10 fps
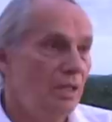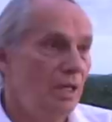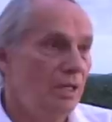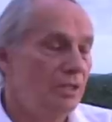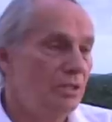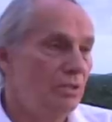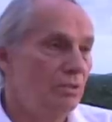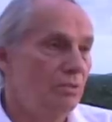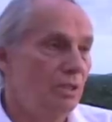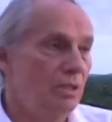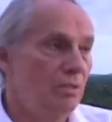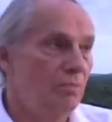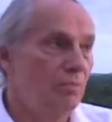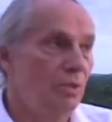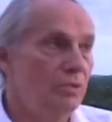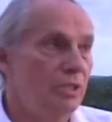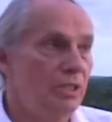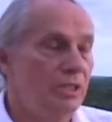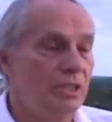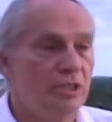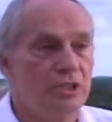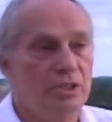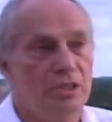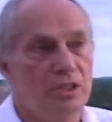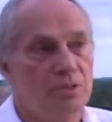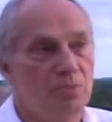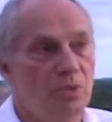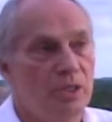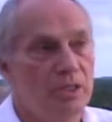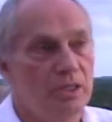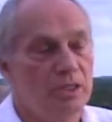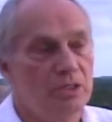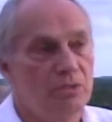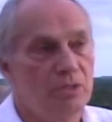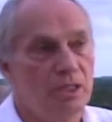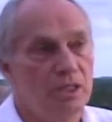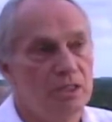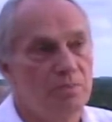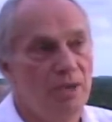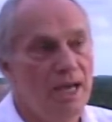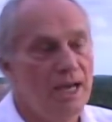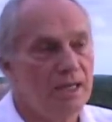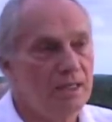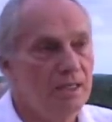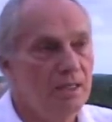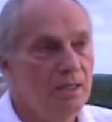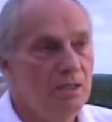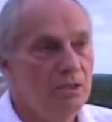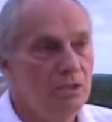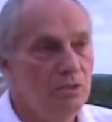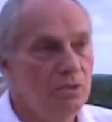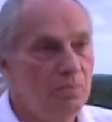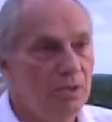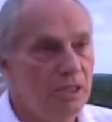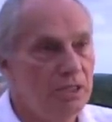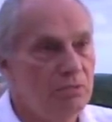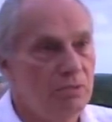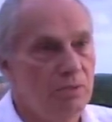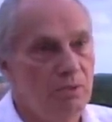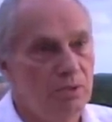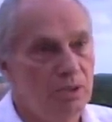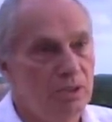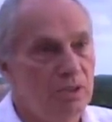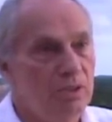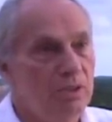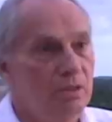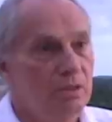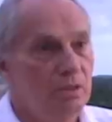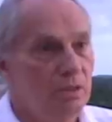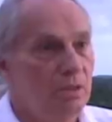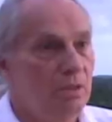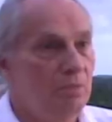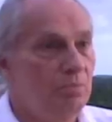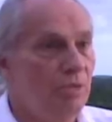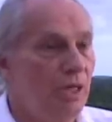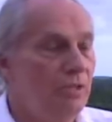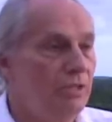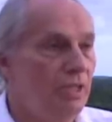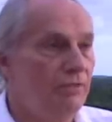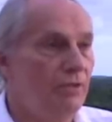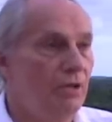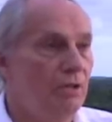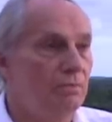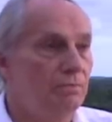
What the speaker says: And so most of the attention at this point is to get us back to the place where we were prior to that fall.